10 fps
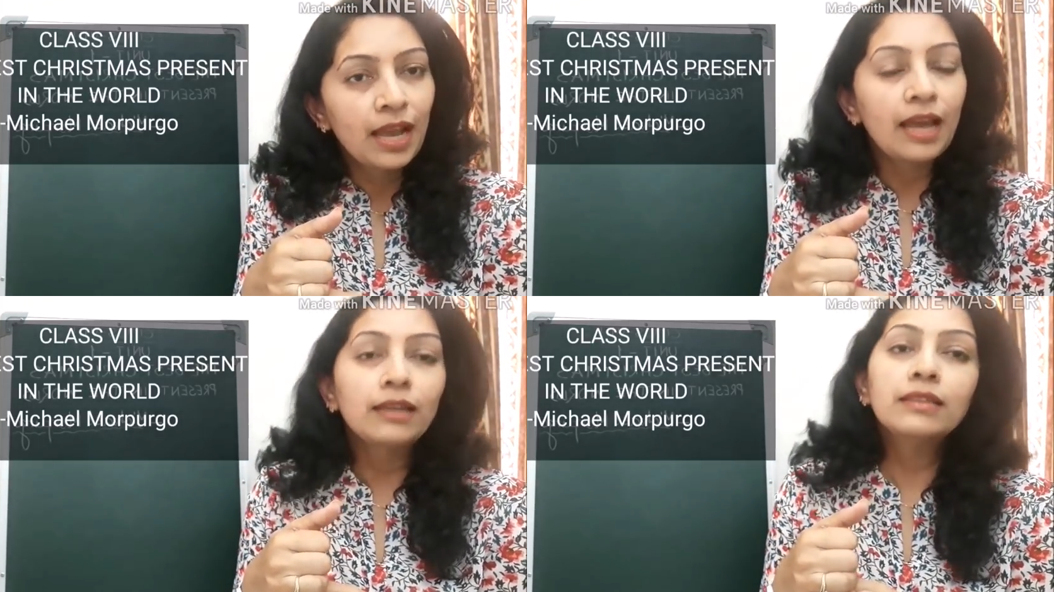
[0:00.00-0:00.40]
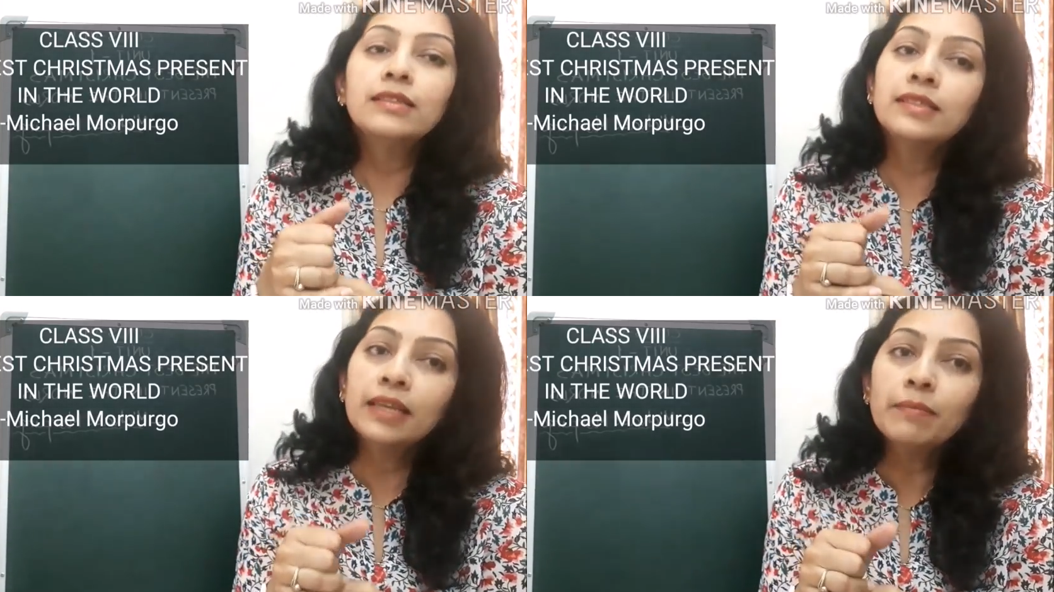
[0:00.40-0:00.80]
And in the
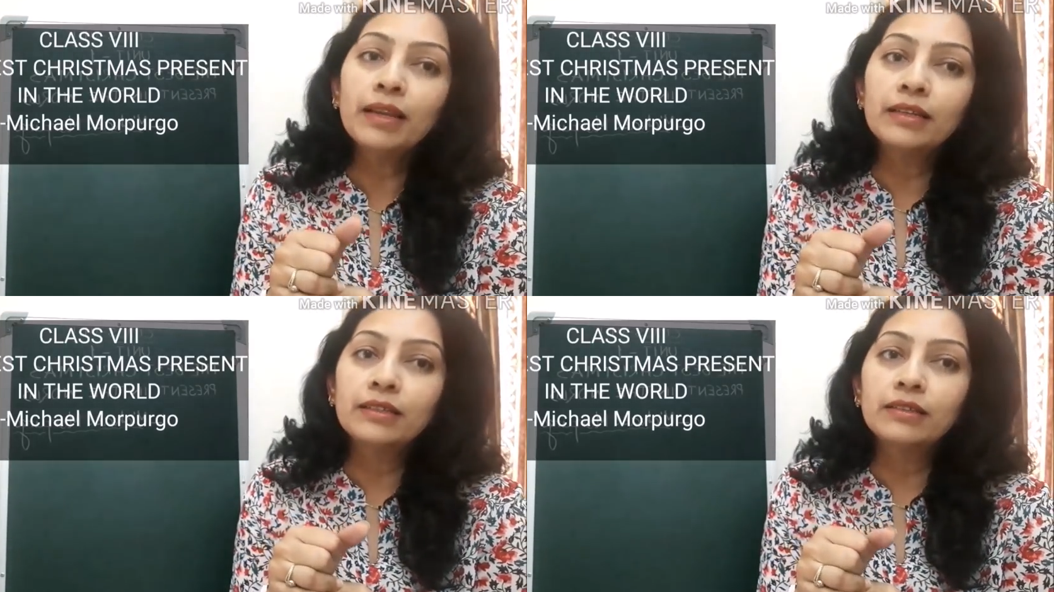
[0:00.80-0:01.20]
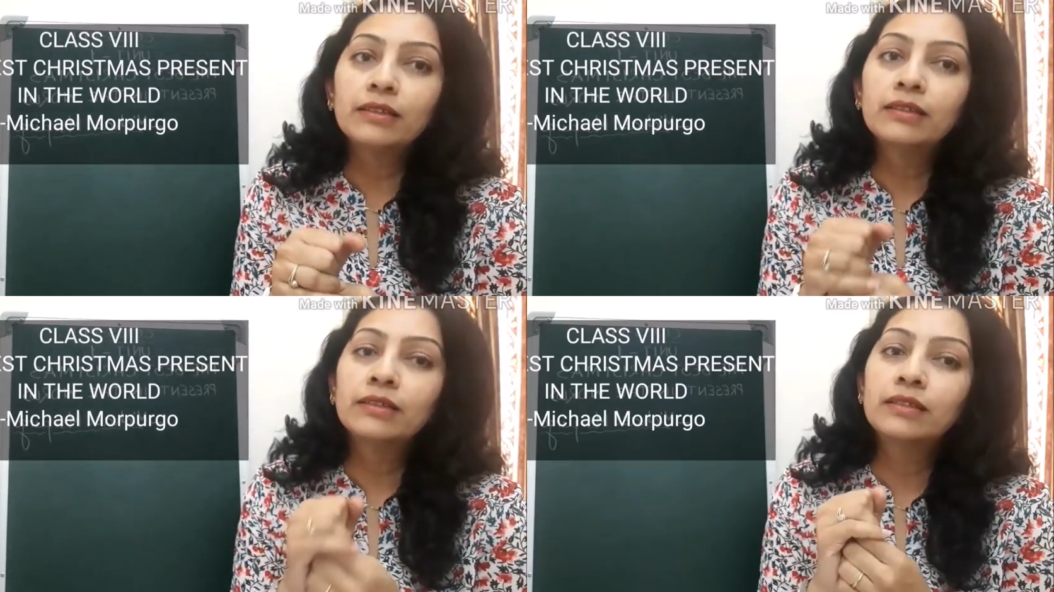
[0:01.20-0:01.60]
same letter,
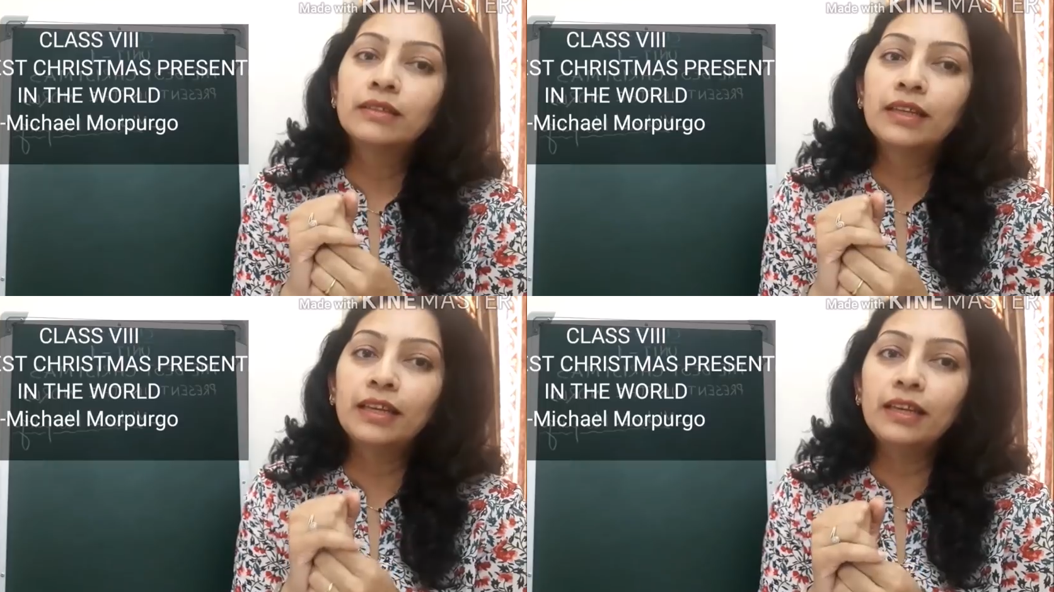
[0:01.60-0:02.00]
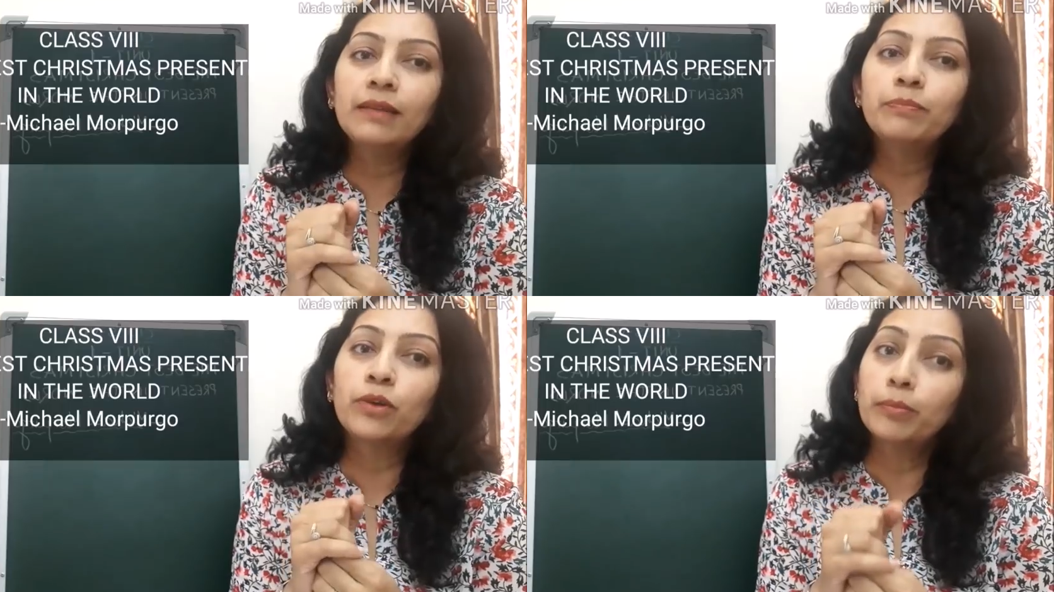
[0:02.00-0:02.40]

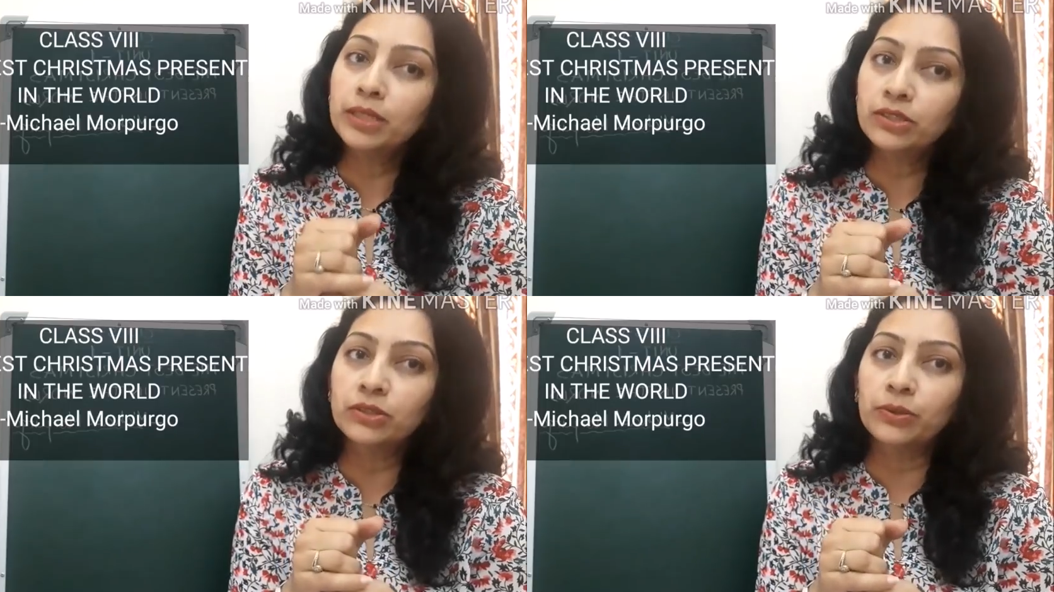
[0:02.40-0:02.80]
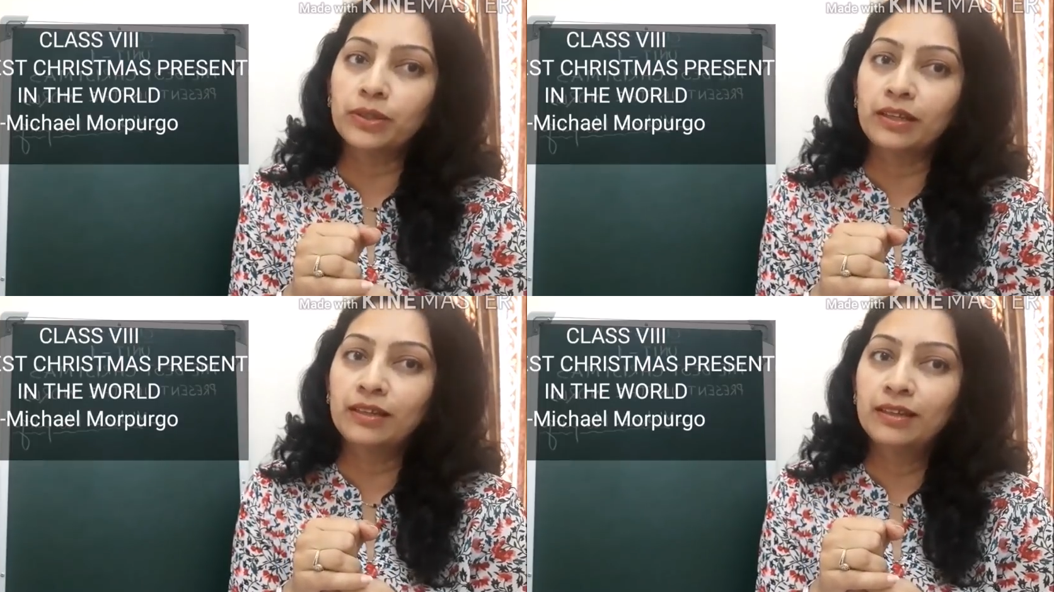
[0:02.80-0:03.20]
he promised
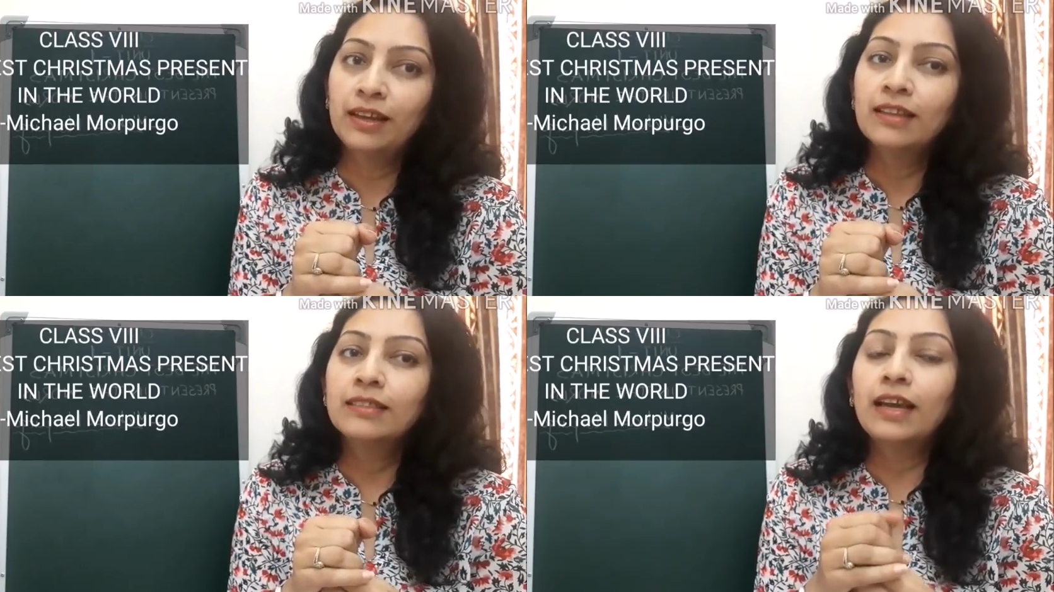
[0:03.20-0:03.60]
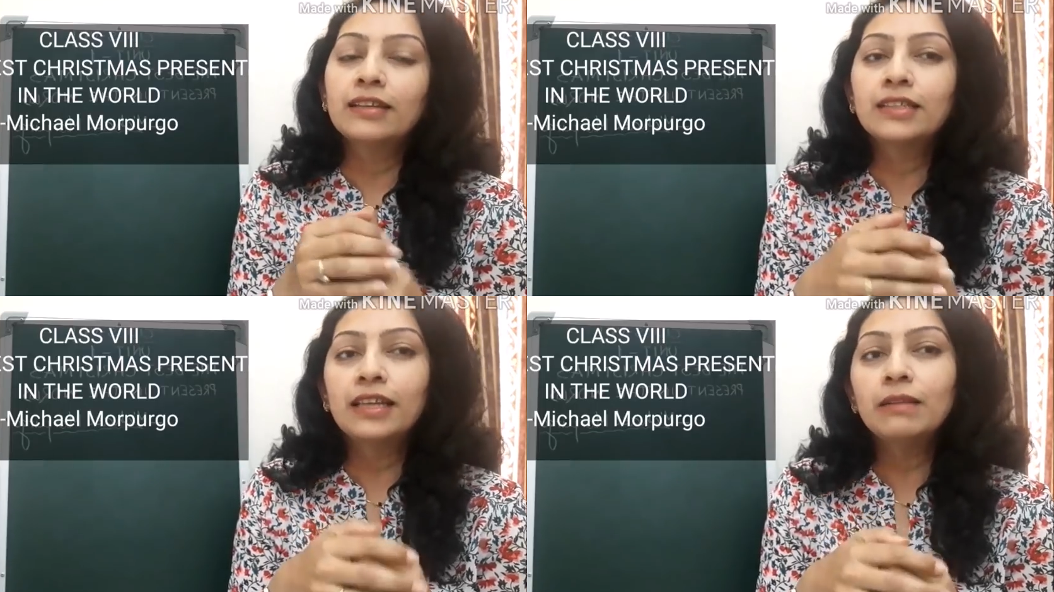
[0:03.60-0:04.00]
Connie
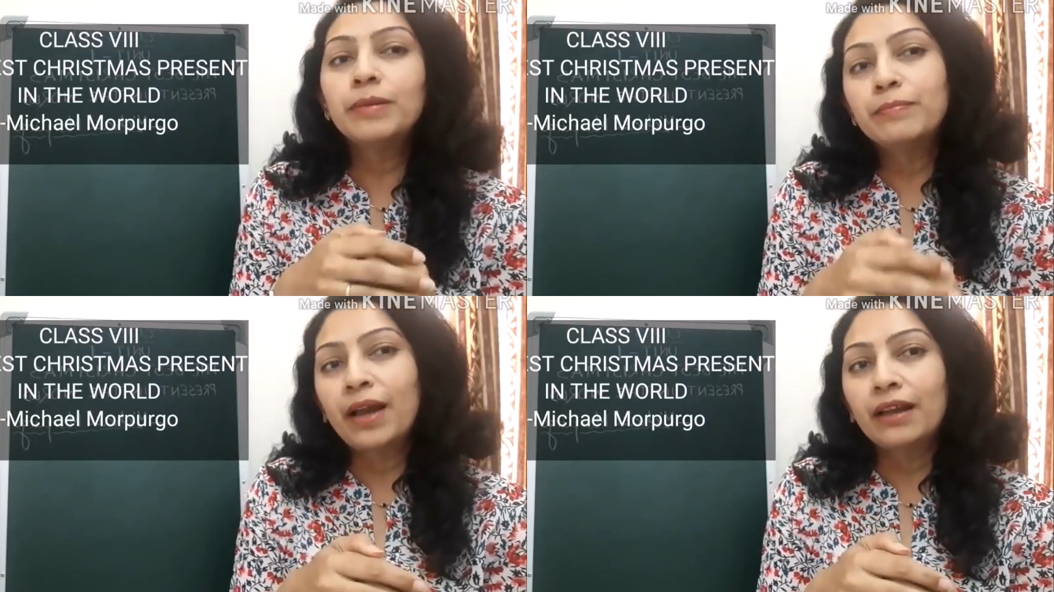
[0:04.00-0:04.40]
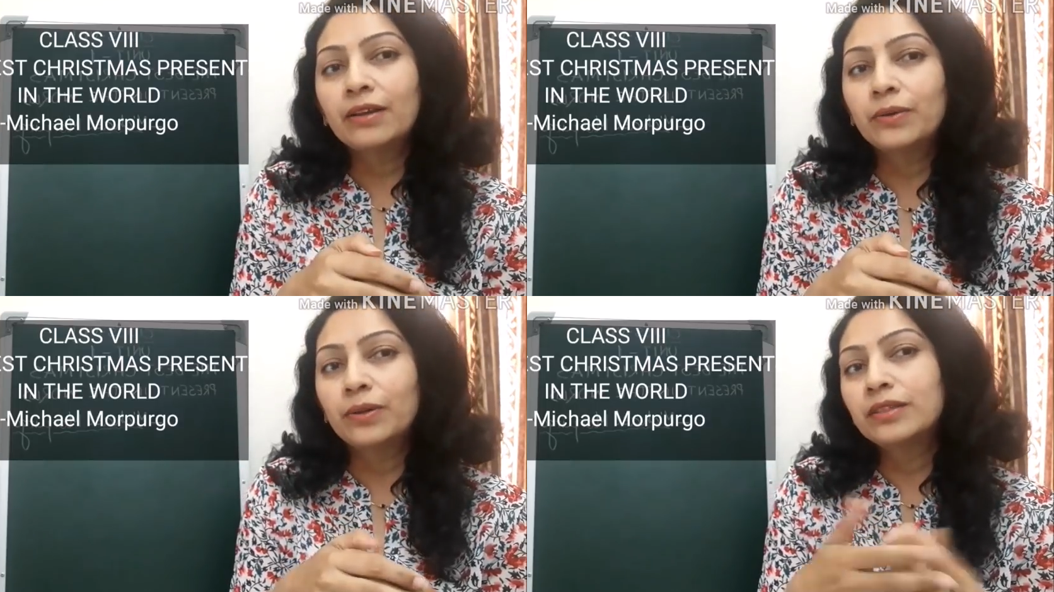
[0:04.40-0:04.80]
that he'll be
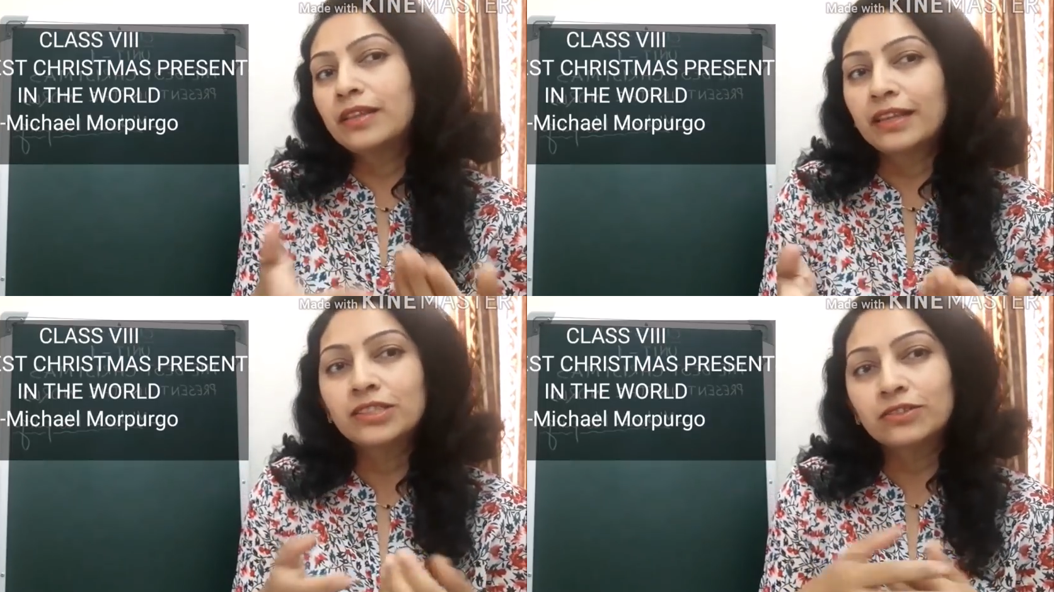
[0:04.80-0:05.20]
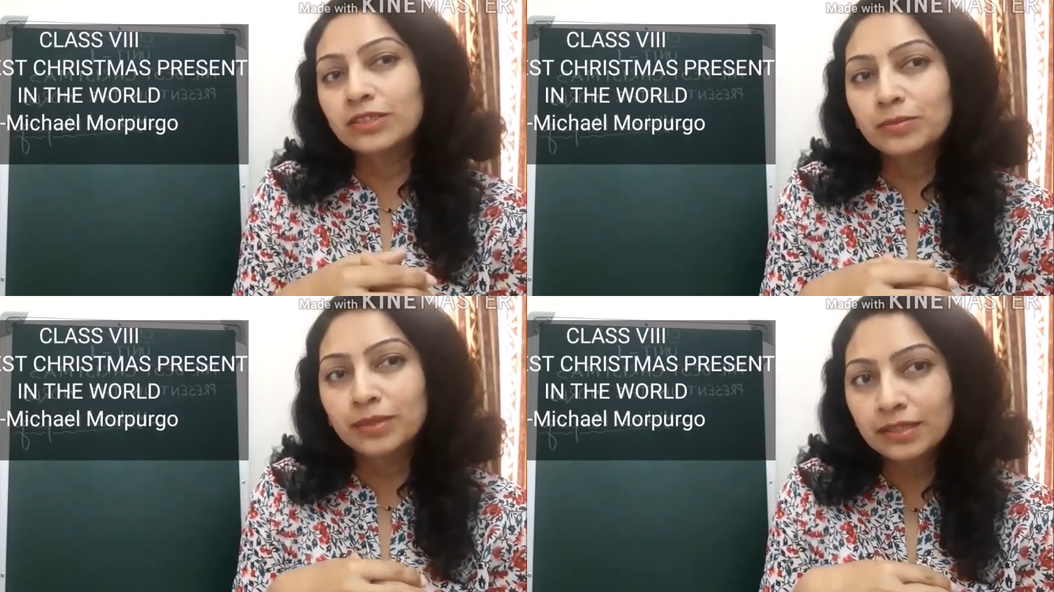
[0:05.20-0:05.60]
back on the next
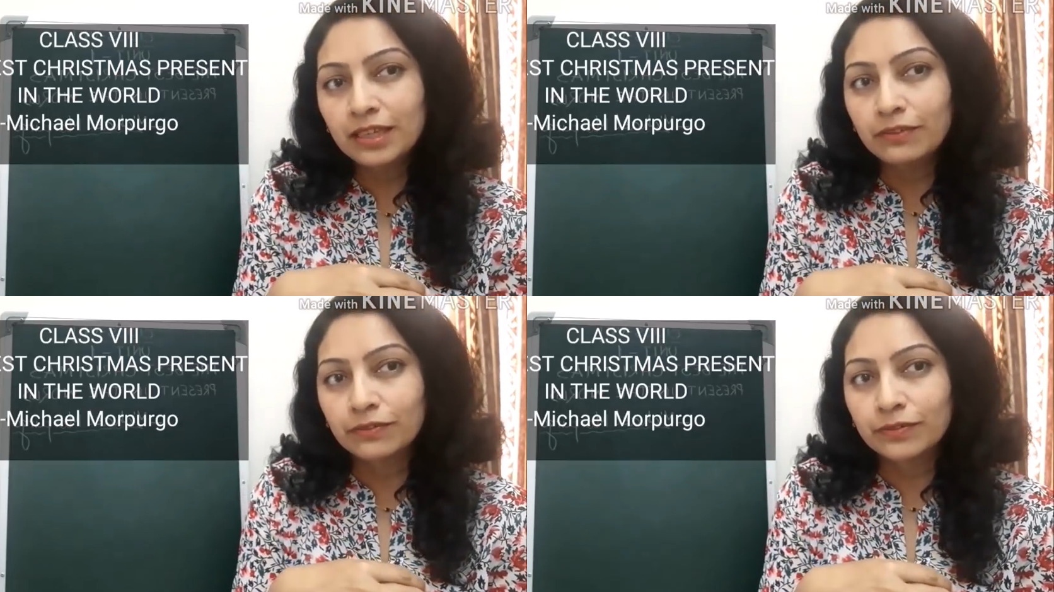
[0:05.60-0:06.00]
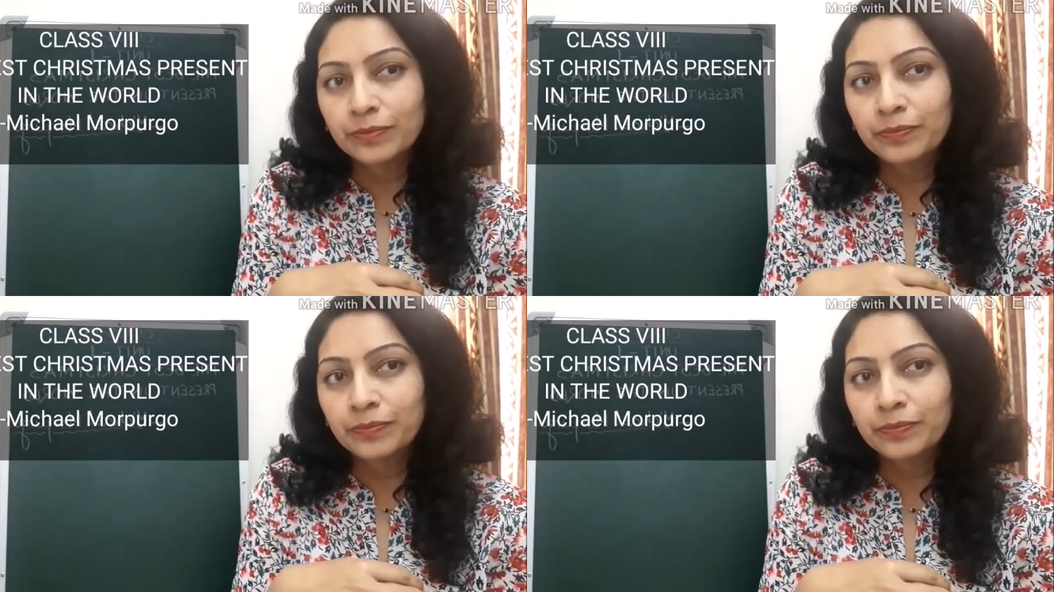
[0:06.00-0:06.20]
Christmas Eve.